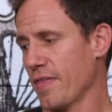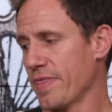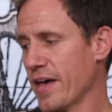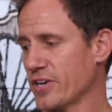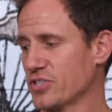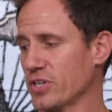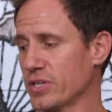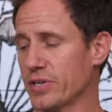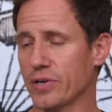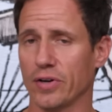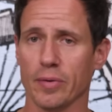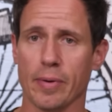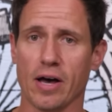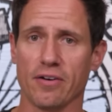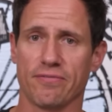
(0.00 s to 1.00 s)
That should yield
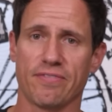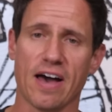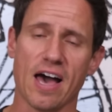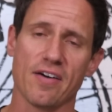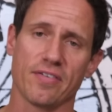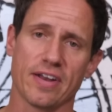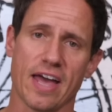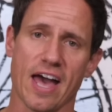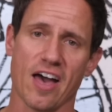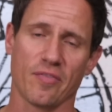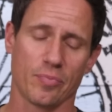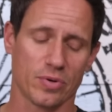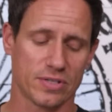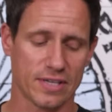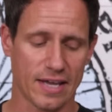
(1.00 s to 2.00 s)
about 5.5%
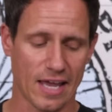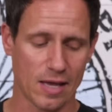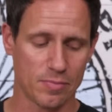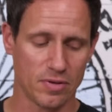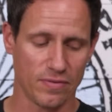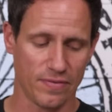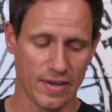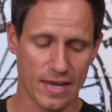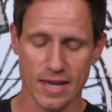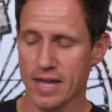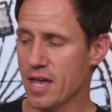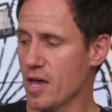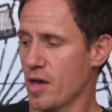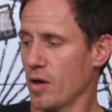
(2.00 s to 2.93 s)
ABV.